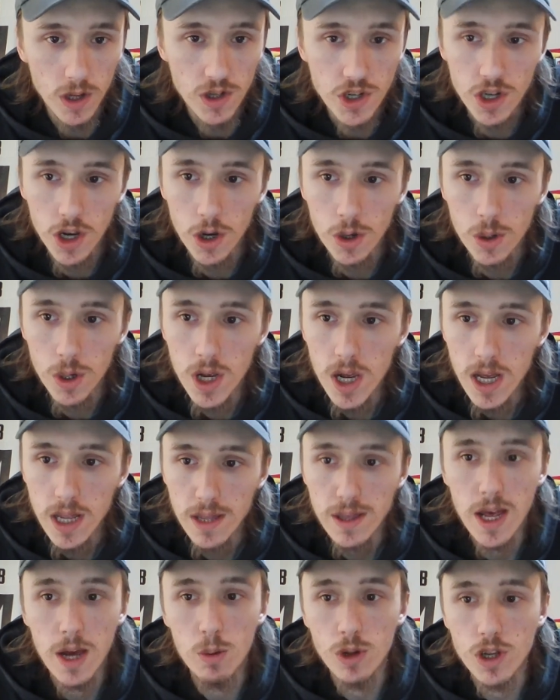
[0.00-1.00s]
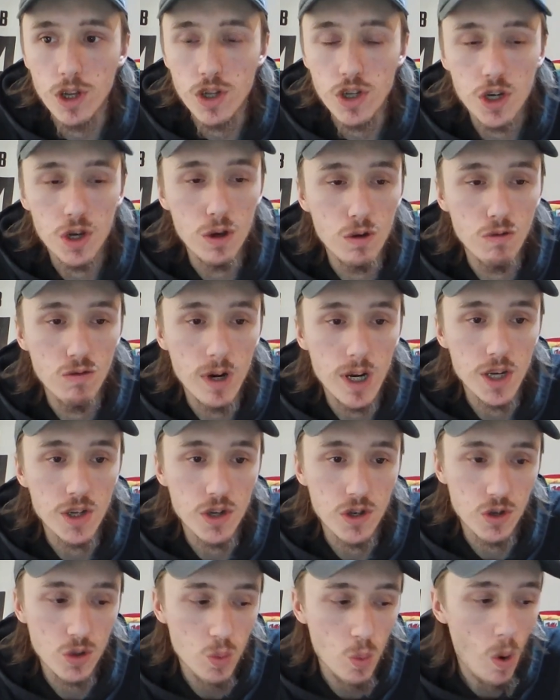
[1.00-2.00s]
So they were the two
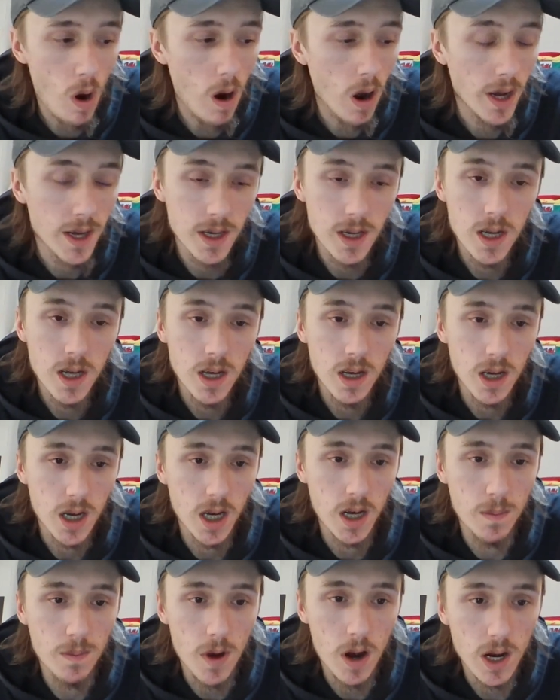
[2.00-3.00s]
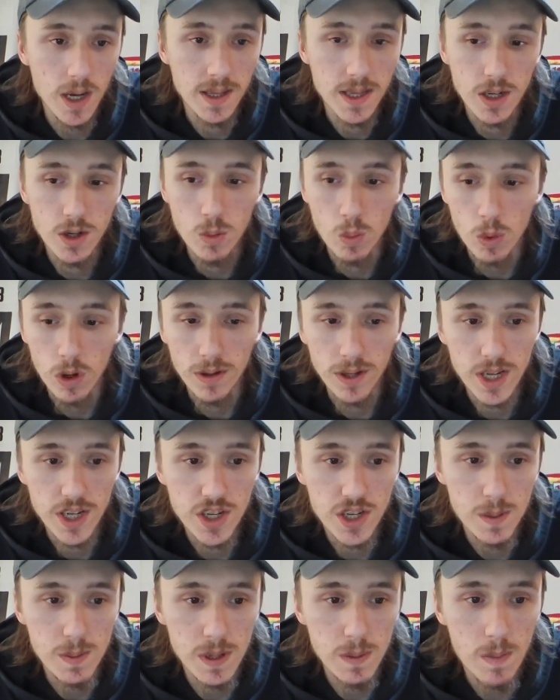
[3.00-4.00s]
reasons why I didn't want this
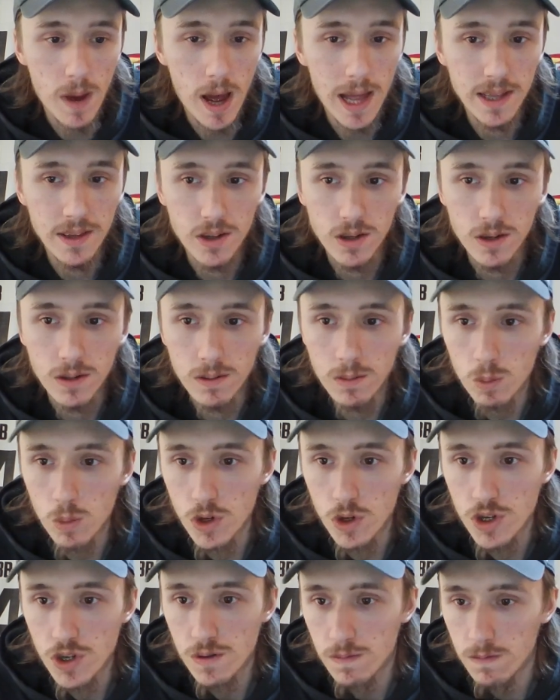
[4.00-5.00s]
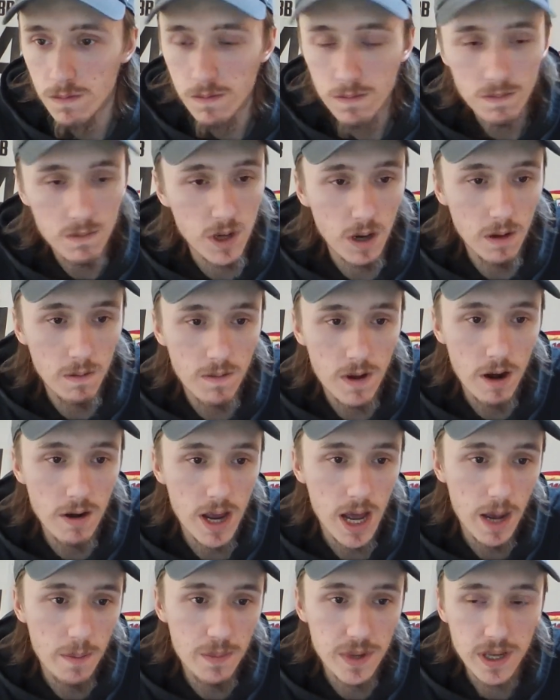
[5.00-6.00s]
to be banned, and was, very
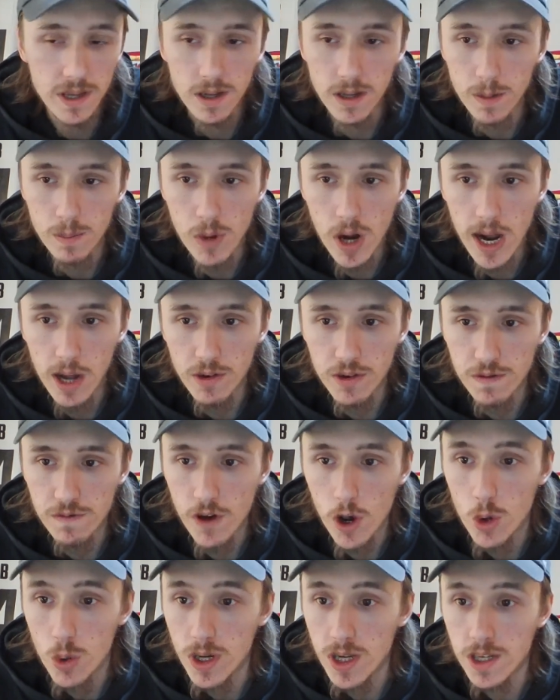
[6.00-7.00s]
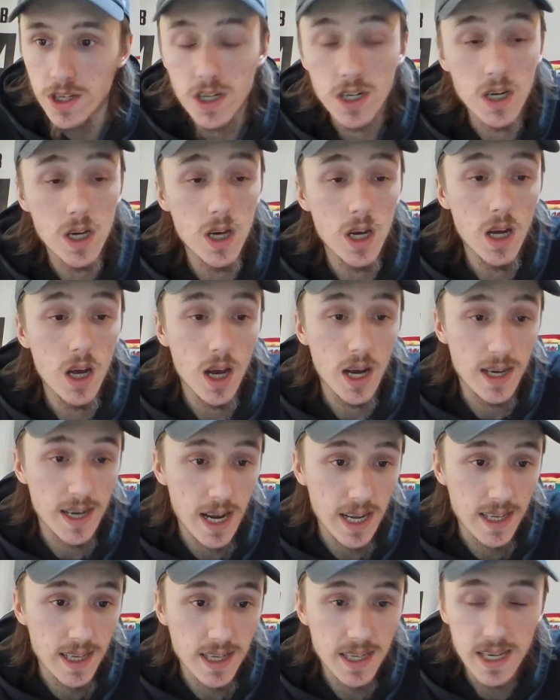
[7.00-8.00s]
happy that the Browns voted
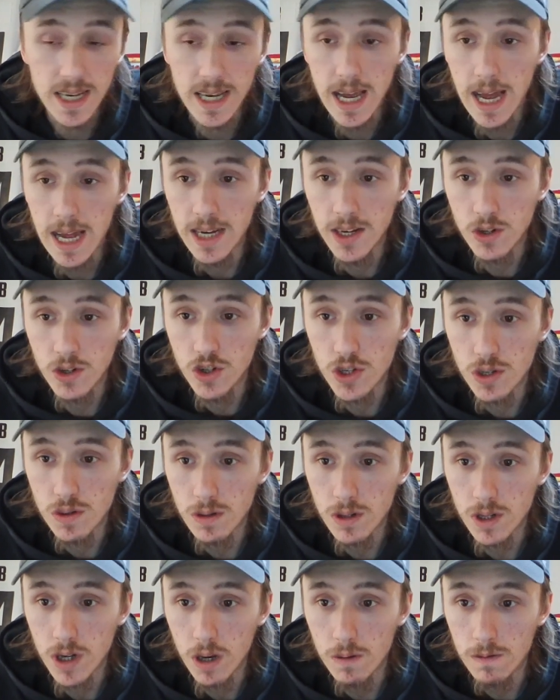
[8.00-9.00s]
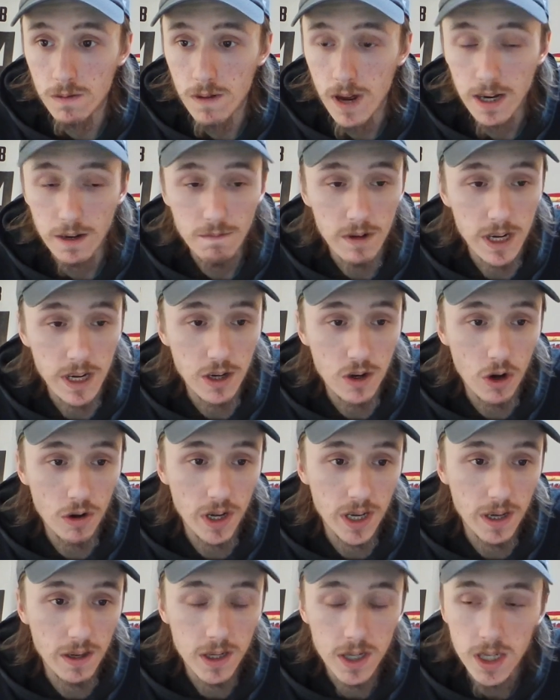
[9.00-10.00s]
against it, and, thankfully got it